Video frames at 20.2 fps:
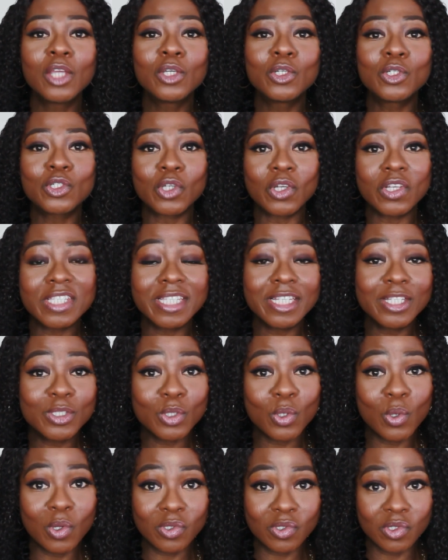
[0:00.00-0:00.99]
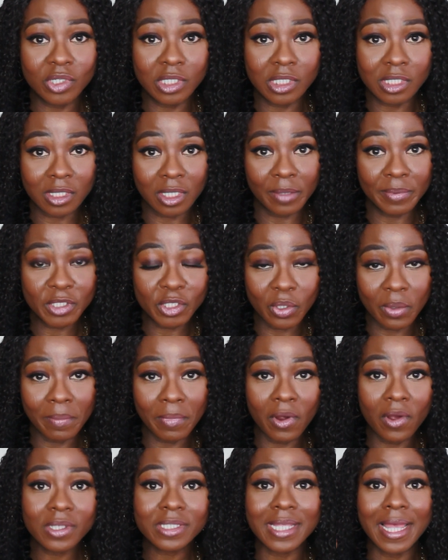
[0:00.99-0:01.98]
You just need to go to the description
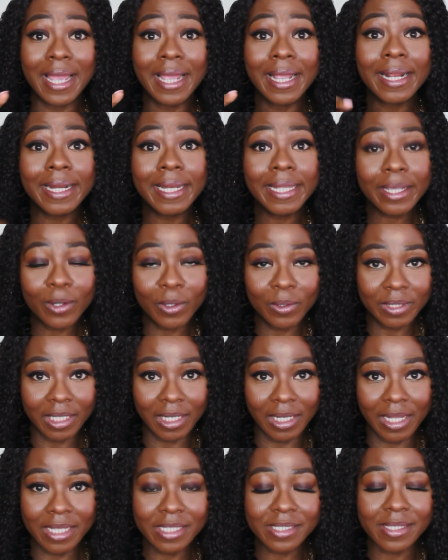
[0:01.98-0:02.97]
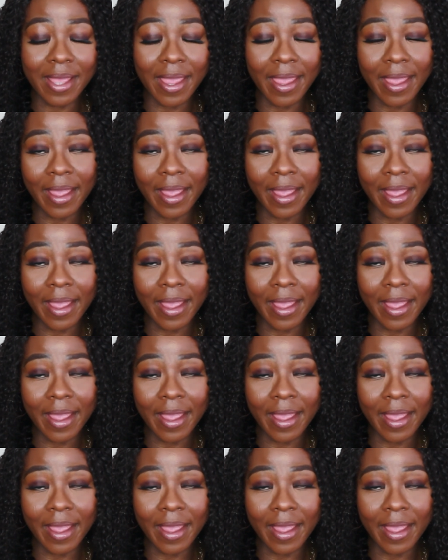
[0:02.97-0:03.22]
box and click on the links that I